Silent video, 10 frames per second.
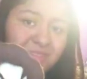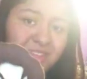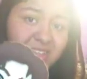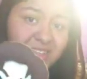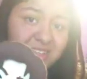
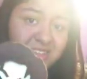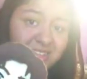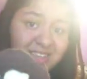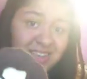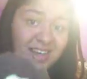he just
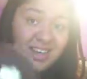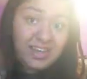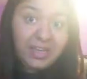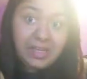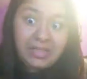looks kind of
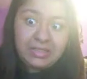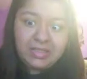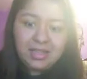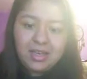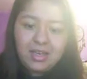hideous.
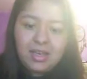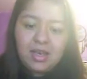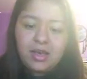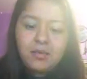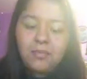
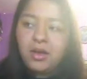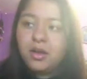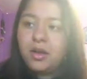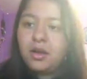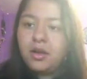But